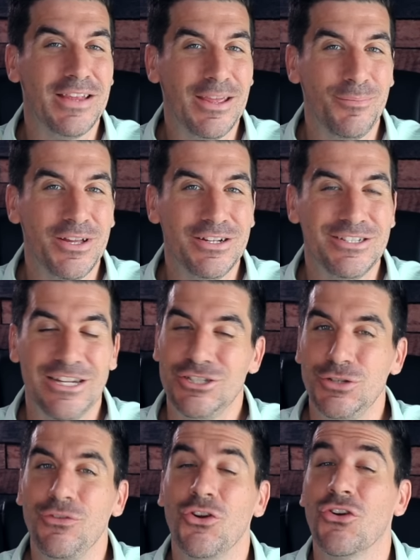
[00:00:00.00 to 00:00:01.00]
image that
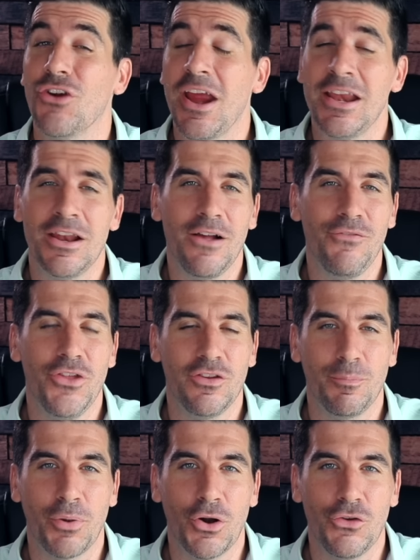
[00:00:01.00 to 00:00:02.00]
you've created of this
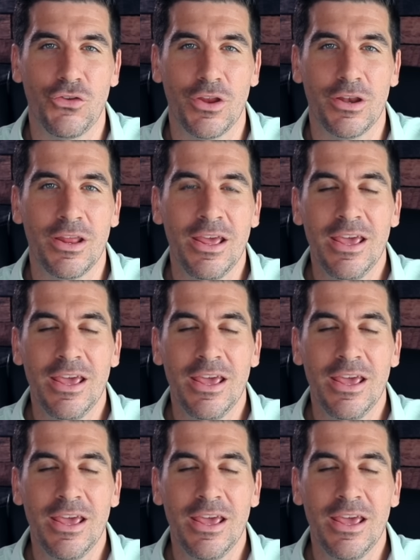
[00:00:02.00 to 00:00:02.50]
person,